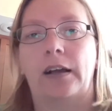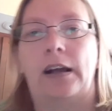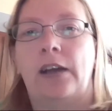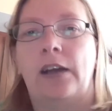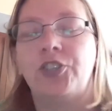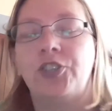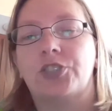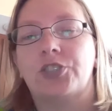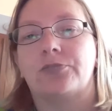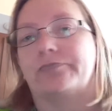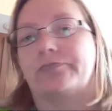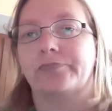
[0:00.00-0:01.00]
I just,
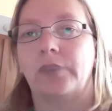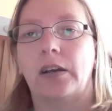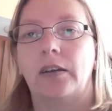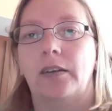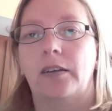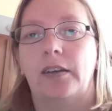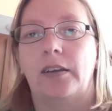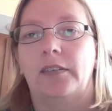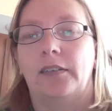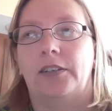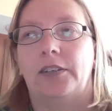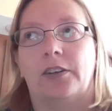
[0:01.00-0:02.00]

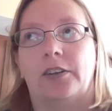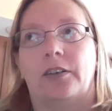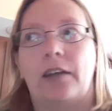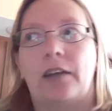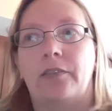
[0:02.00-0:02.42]
I